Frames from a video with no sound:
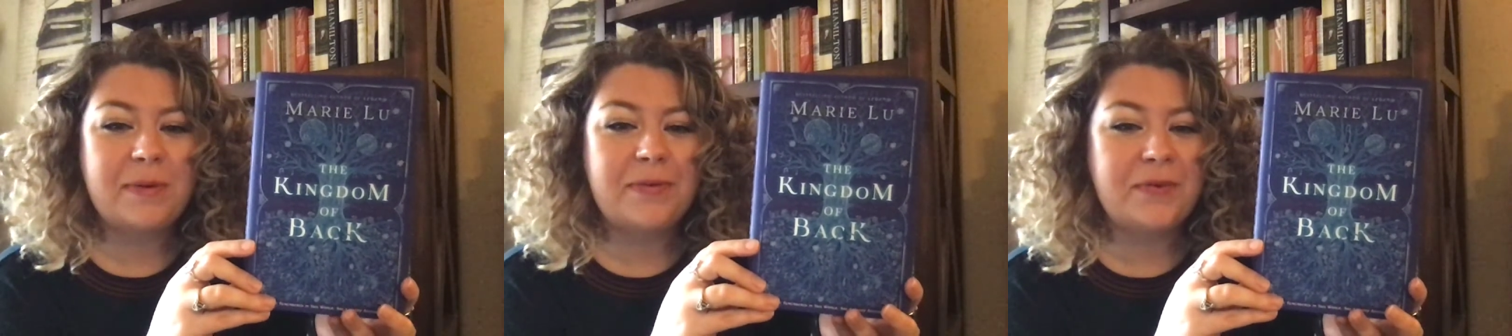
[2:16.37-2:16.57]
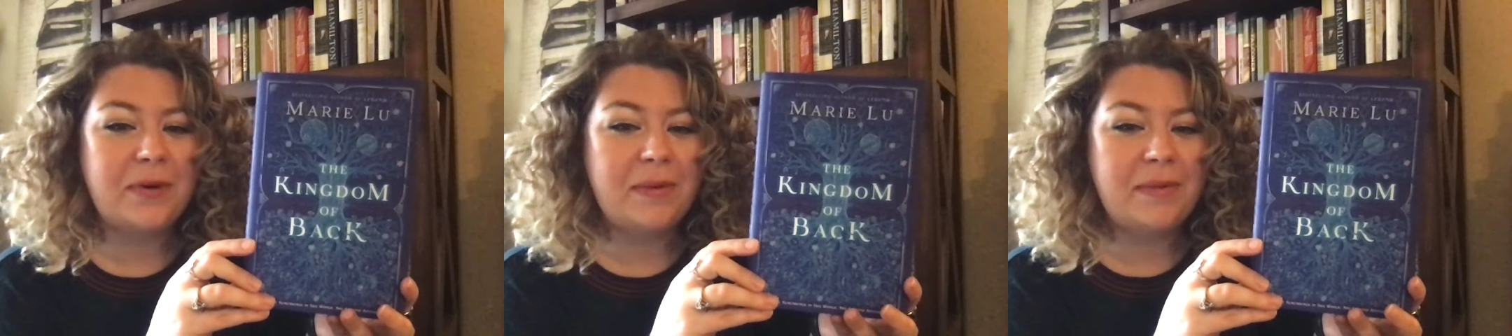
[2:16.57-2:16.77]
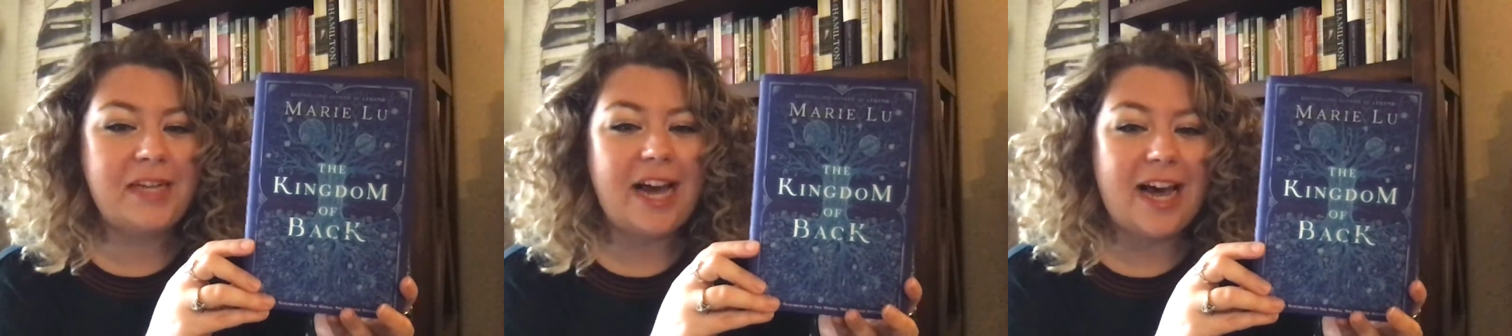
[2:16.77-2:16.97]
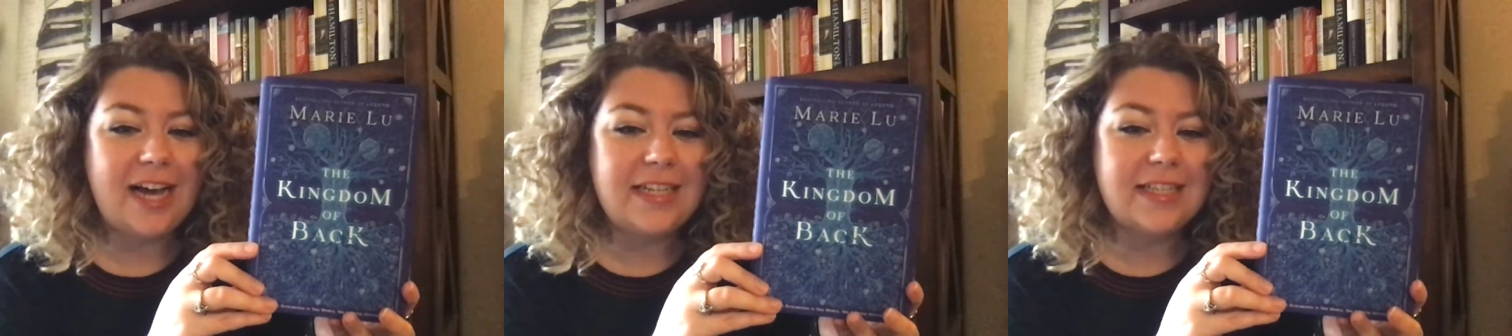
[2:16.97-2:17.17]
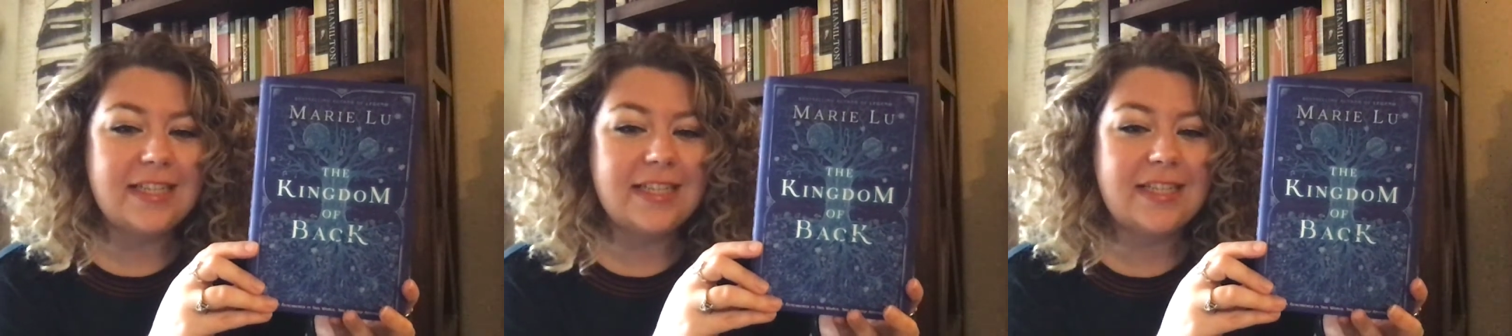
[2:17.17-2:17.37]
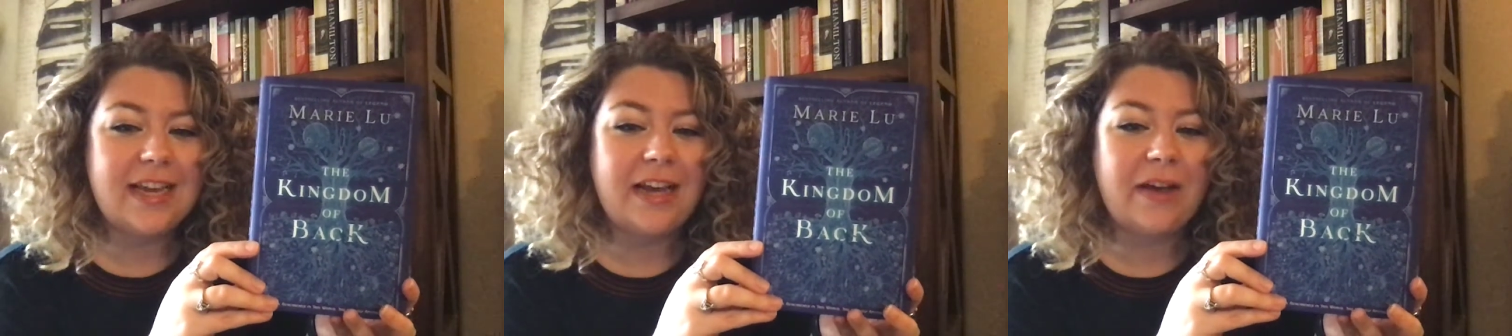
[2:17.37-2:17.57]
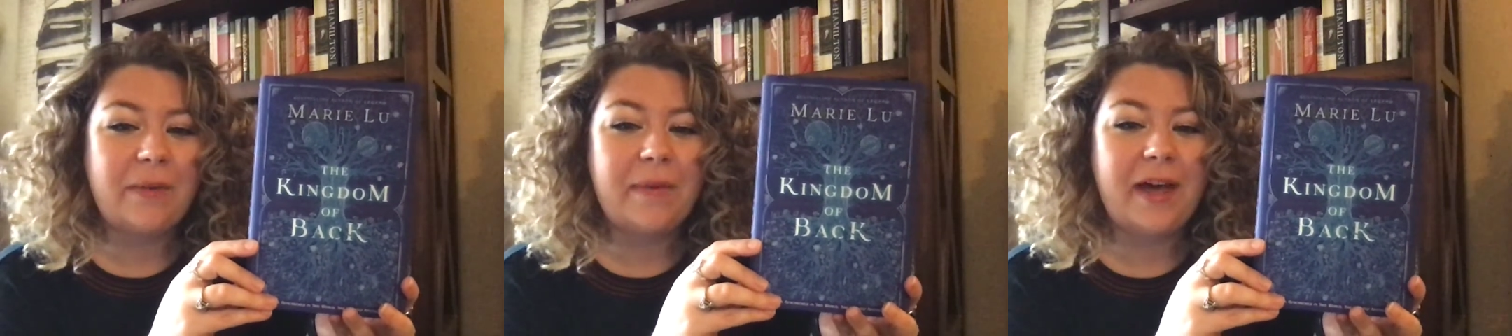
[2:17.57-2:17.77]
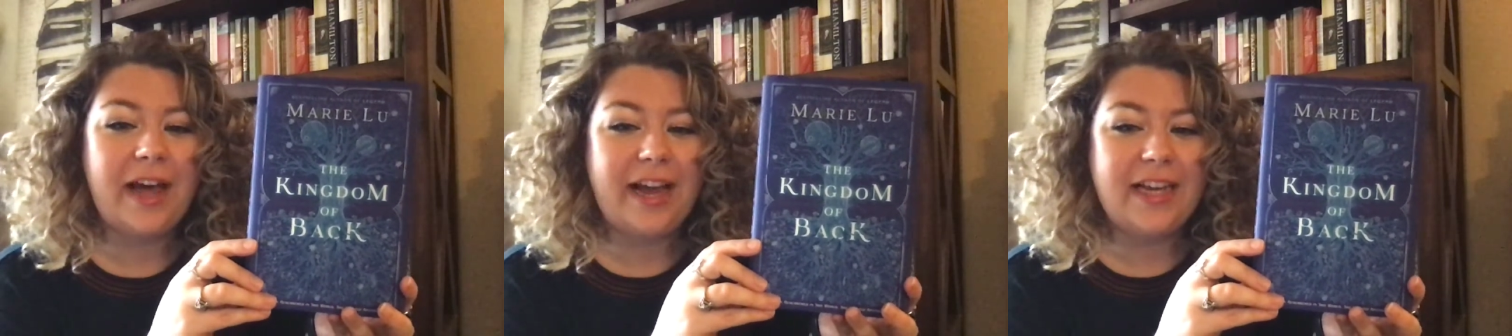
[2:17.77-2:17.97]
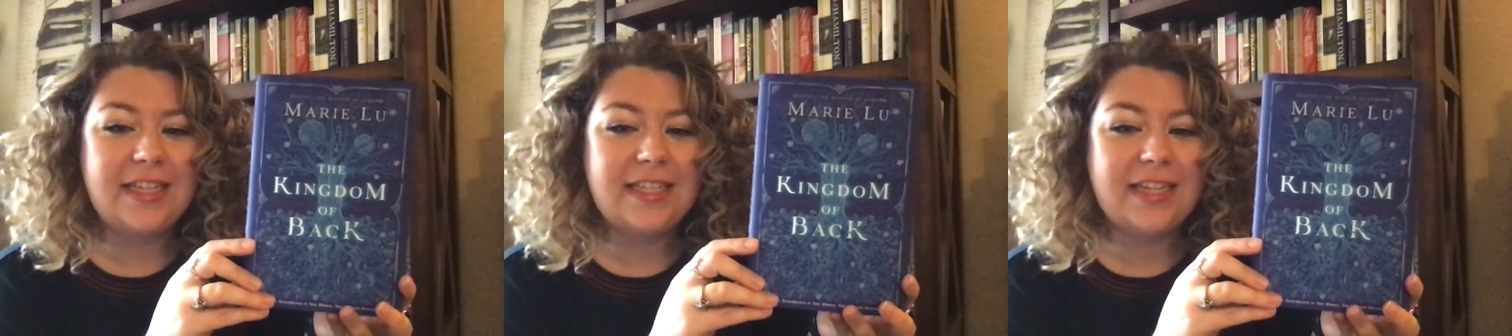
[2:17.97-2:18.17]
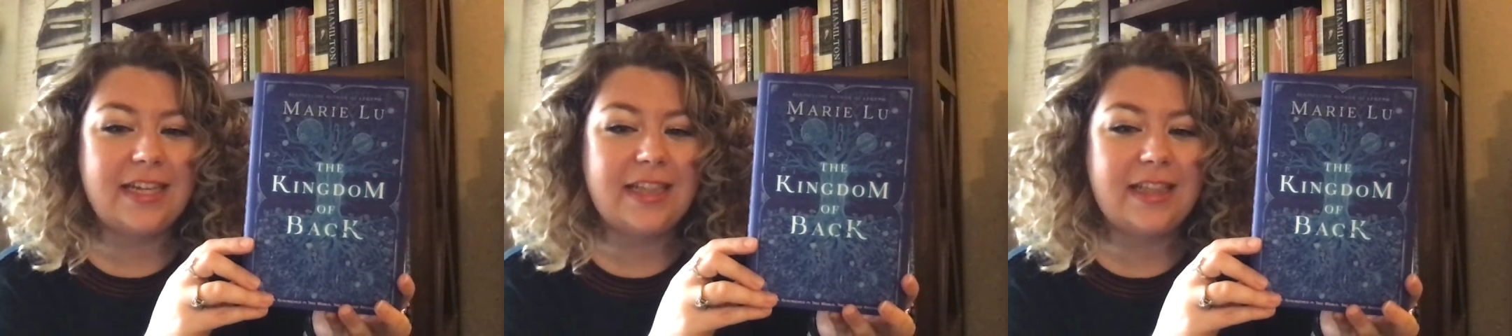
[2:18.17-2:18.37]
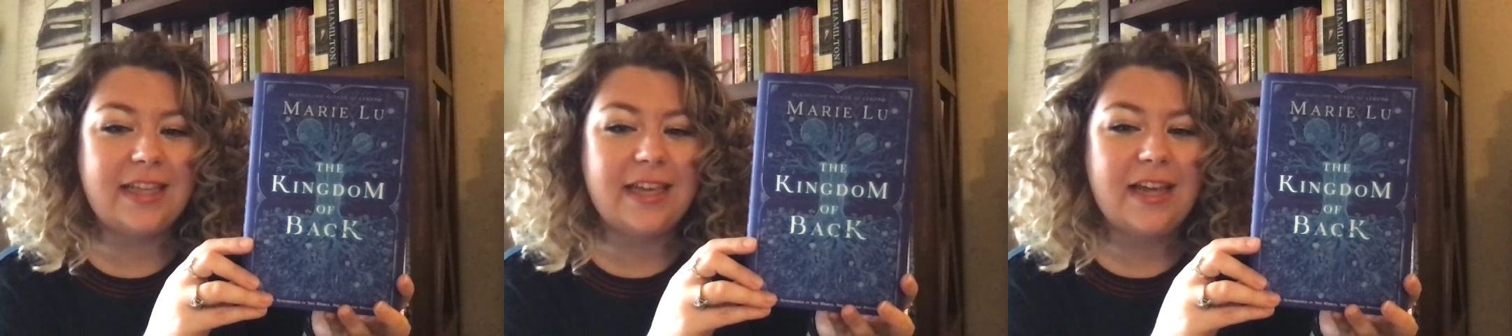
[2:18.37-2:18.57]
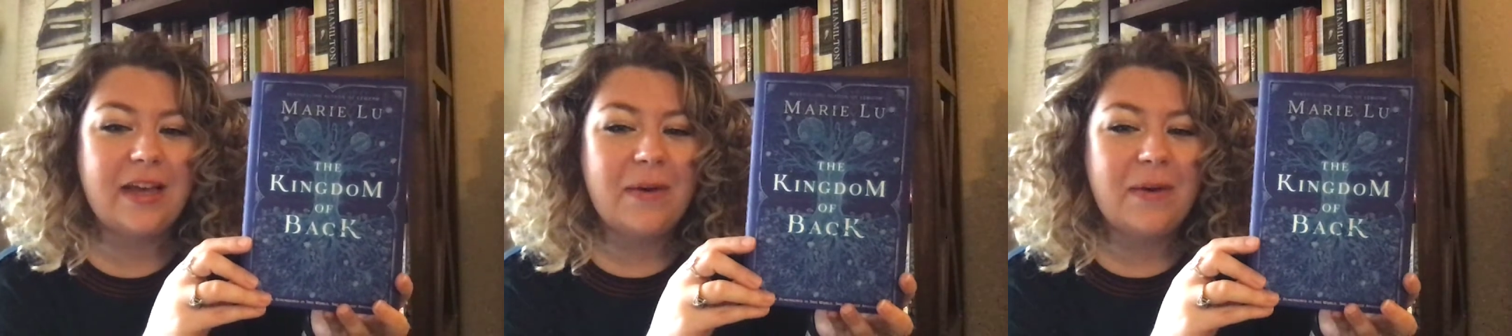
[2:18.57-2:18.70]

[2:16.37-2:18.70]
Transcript: perform tasks to help Hyacinth.